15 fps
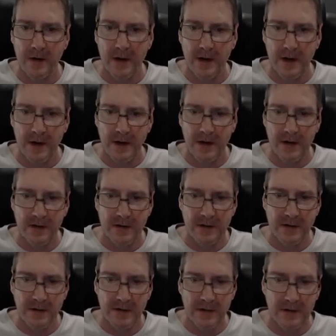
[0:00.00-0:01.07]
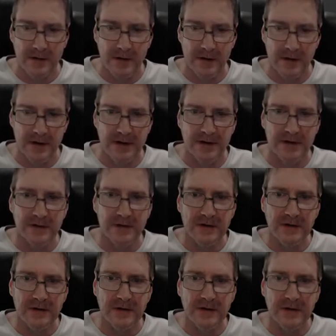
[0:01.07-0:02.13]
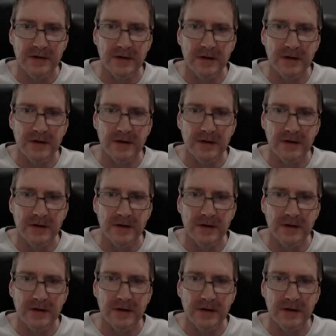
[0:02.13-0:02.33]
What? What are you doing?